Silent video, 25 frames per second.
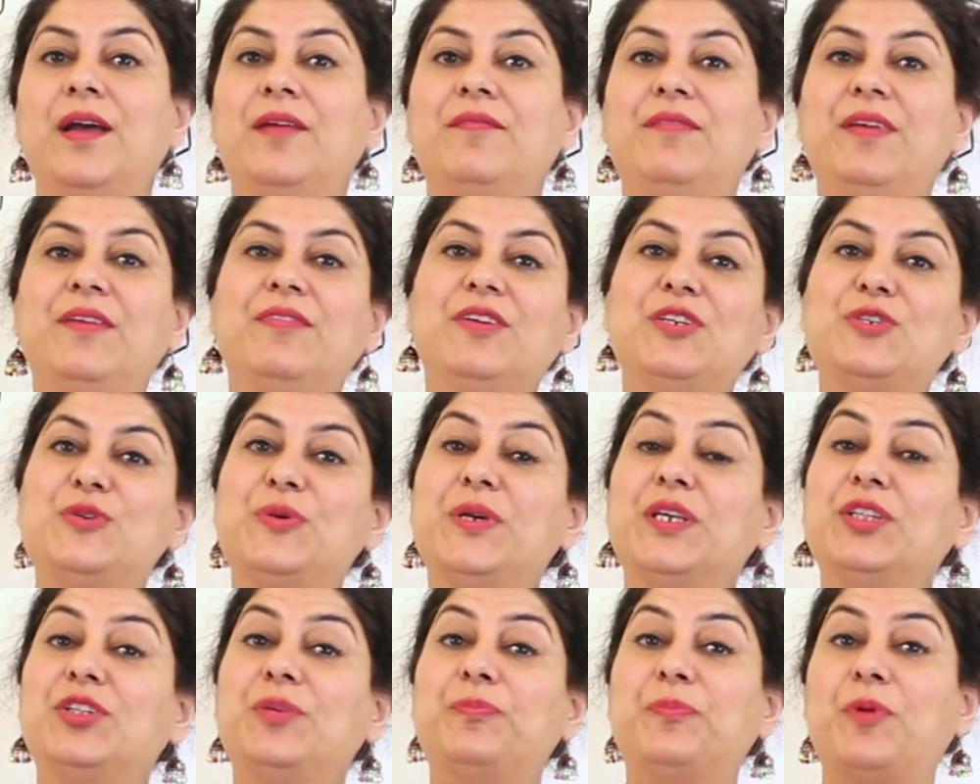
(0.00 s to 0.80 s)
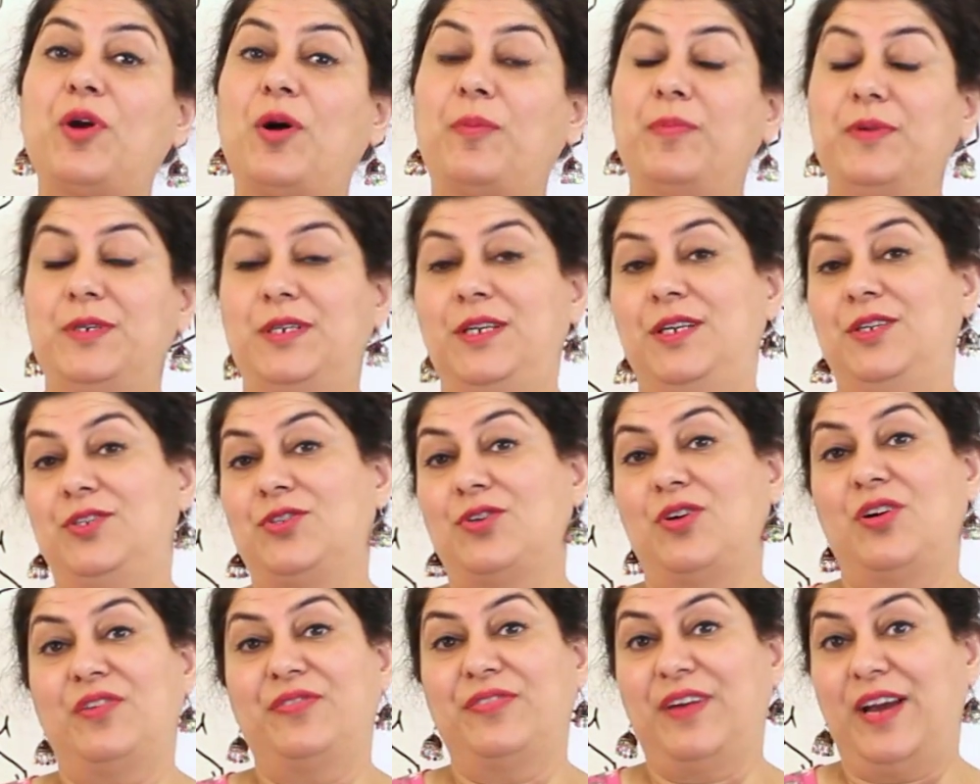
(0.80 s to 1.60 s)
We were doing the
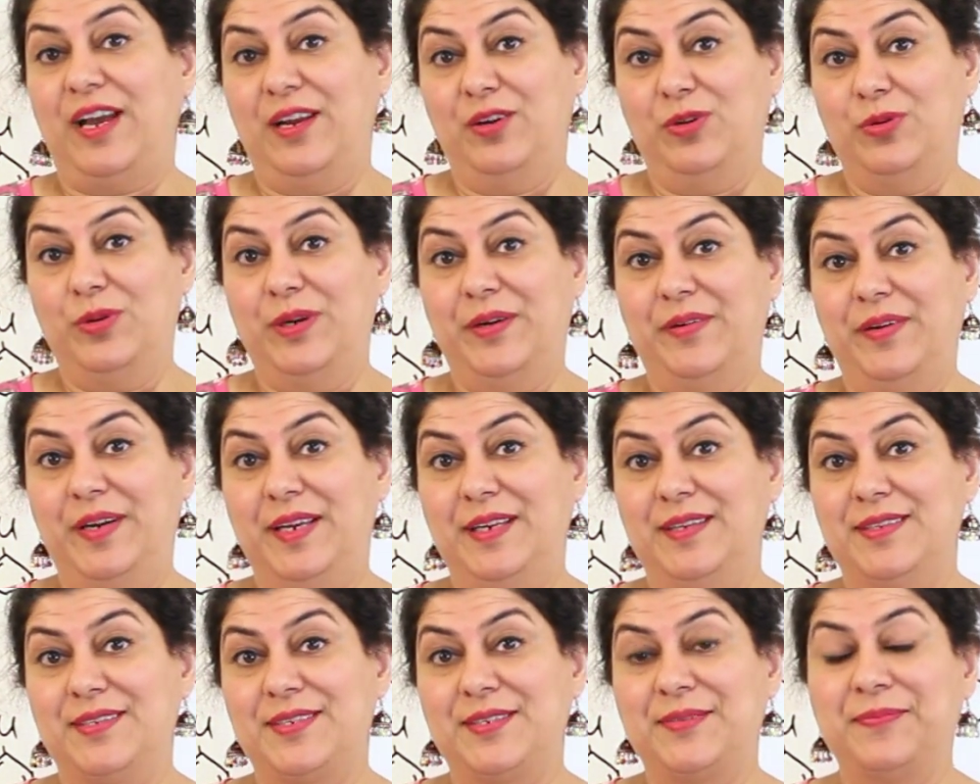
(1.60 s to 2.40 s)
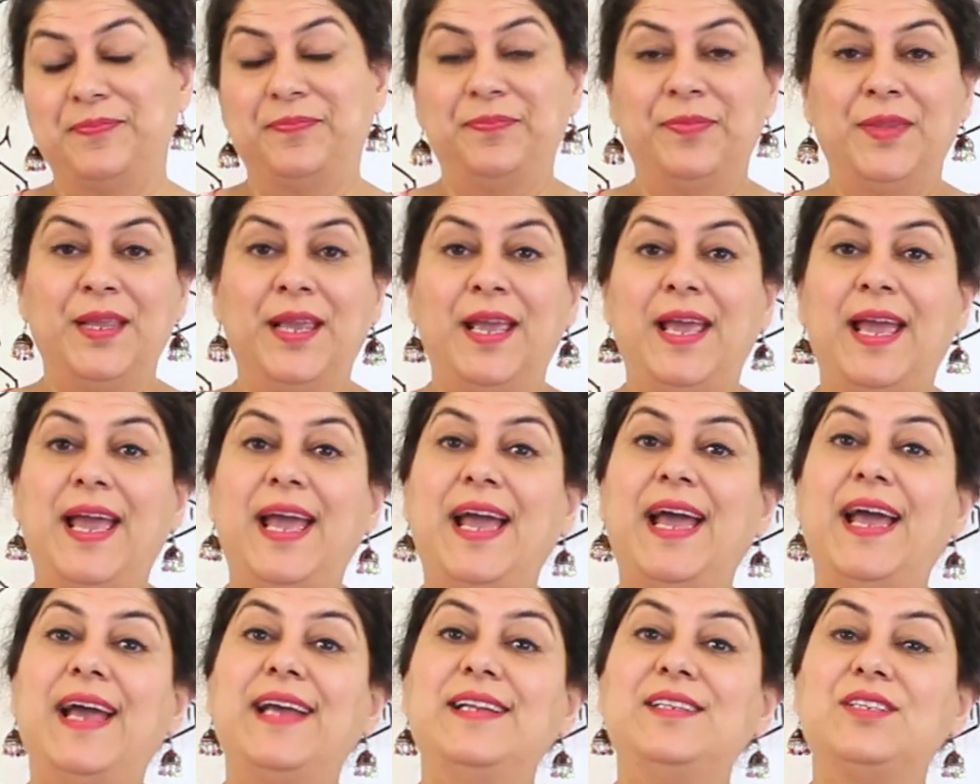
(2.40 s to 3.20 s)
properties of haloarenes,
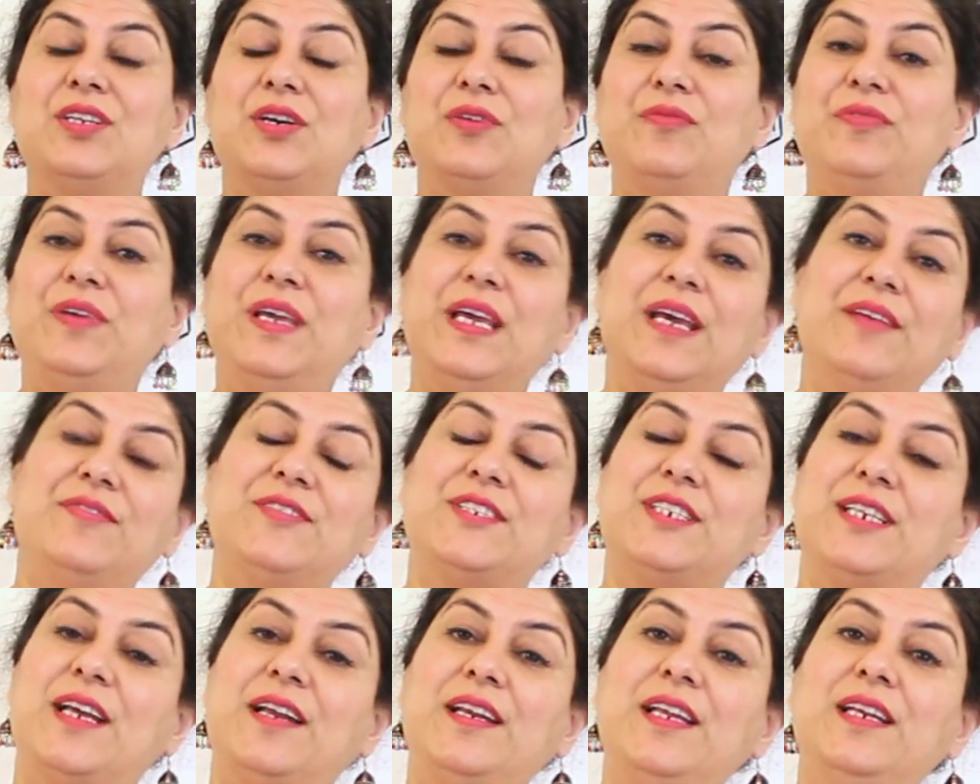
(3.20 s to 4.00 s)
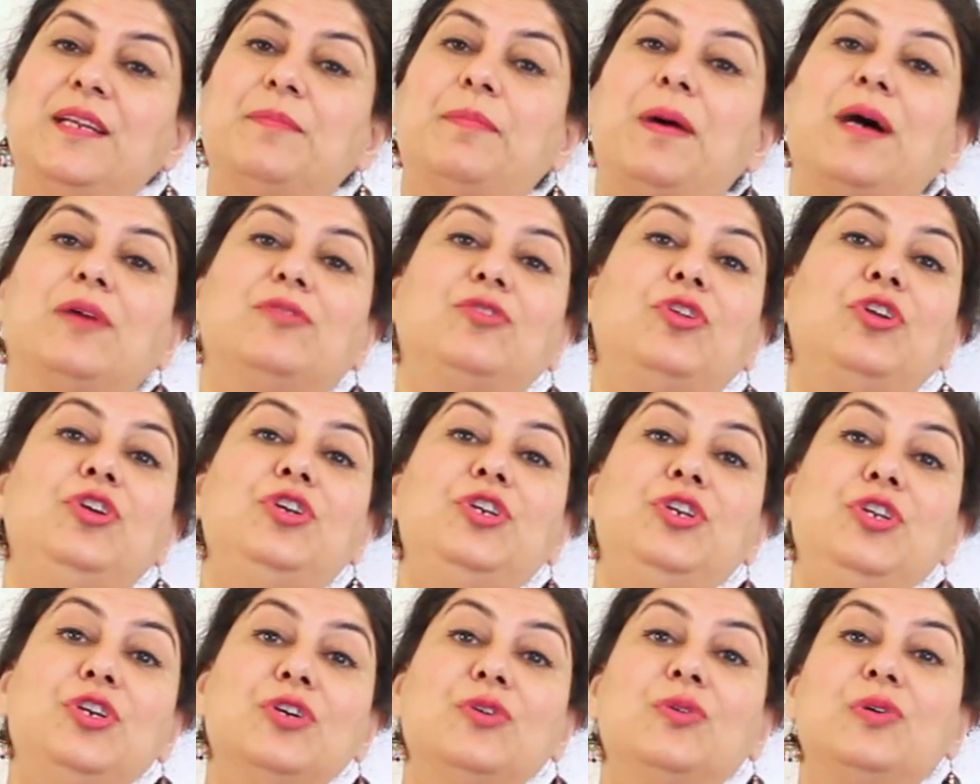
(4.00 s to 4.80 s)
and we have studied about the
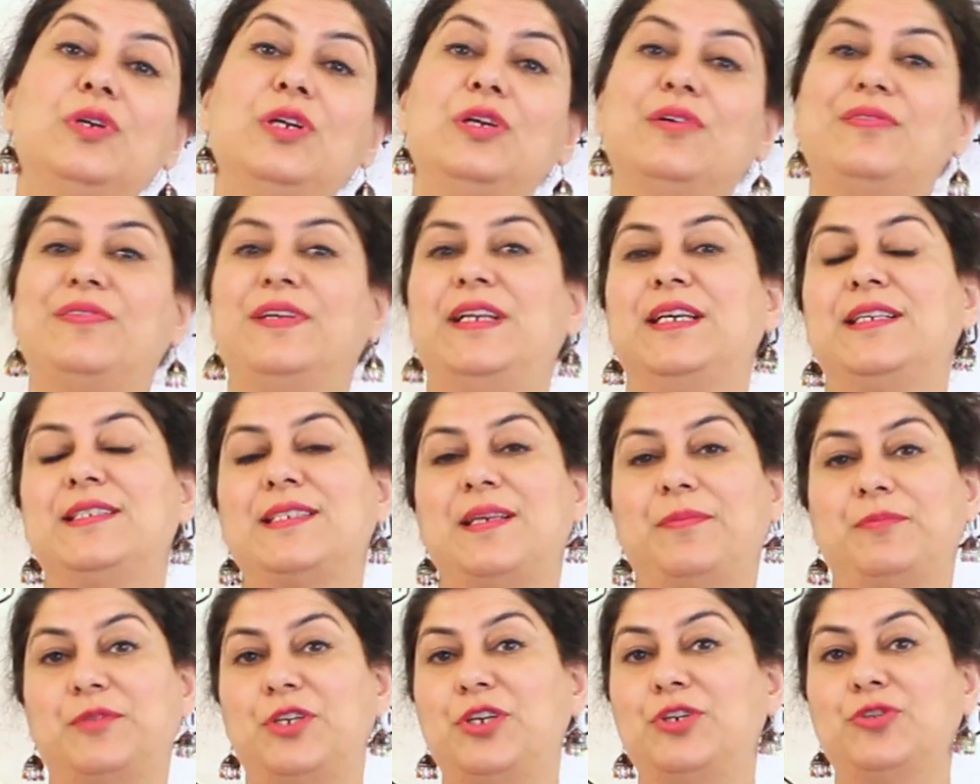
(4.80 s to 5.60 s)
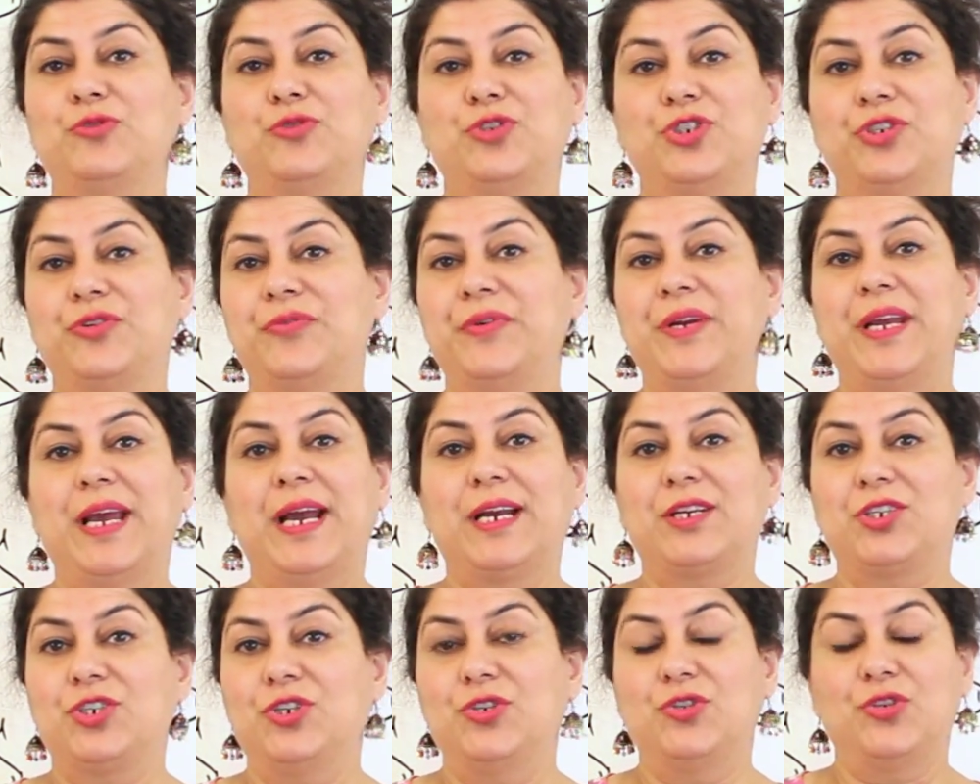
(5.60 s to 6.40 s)
nucleophilic substitution
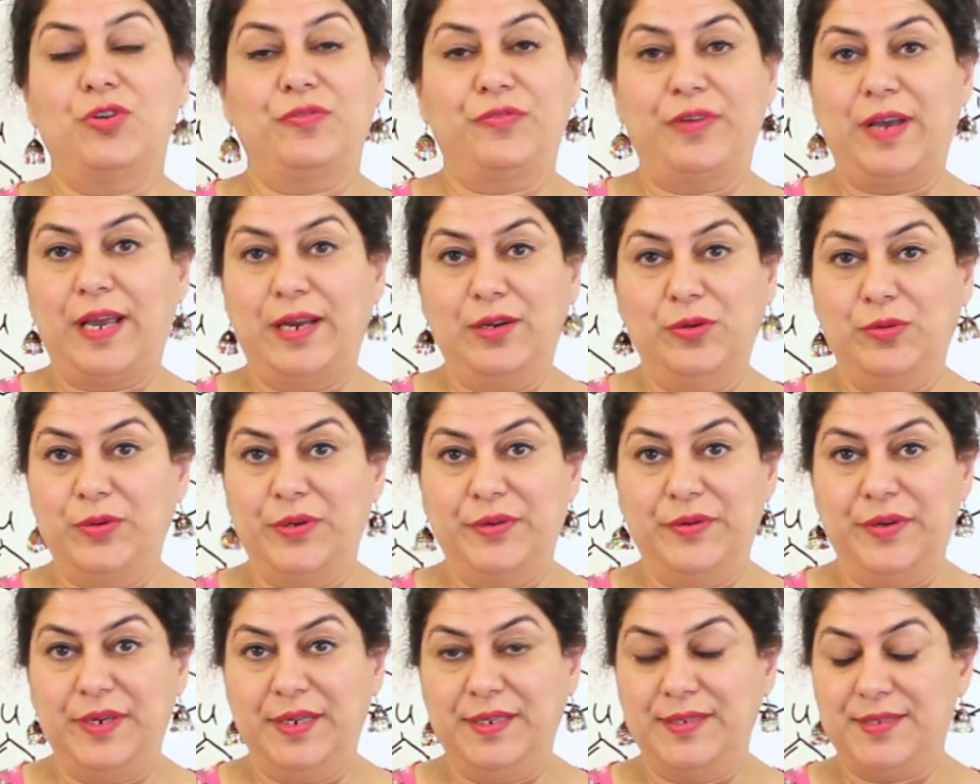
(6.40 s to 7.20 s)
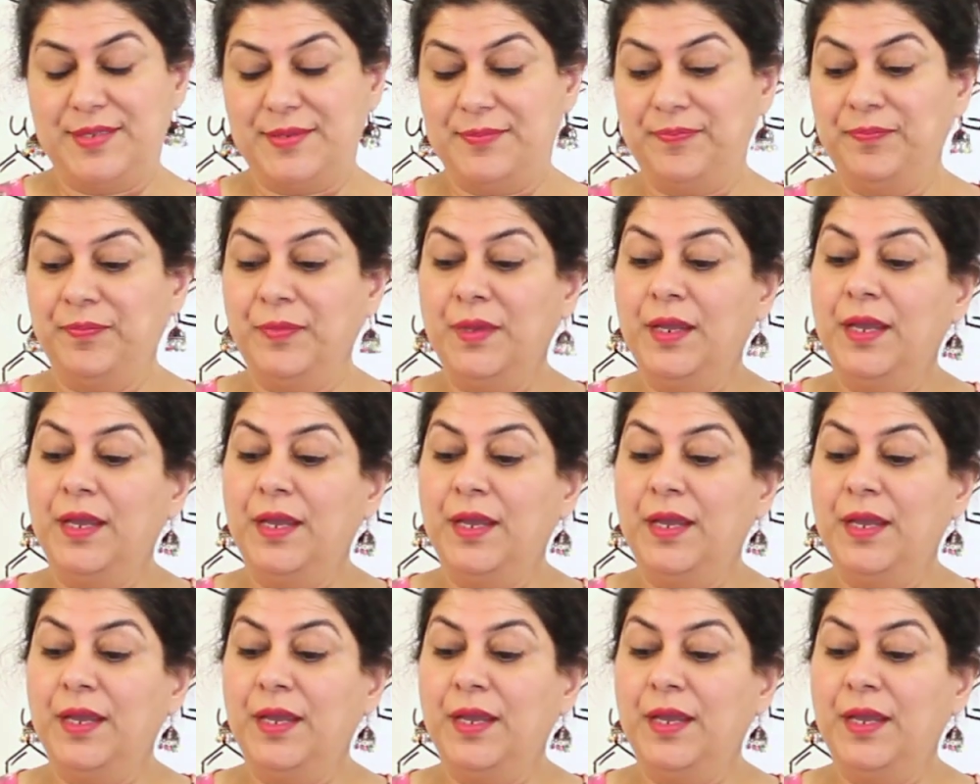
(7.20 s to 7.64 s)
reactions of haloarenes.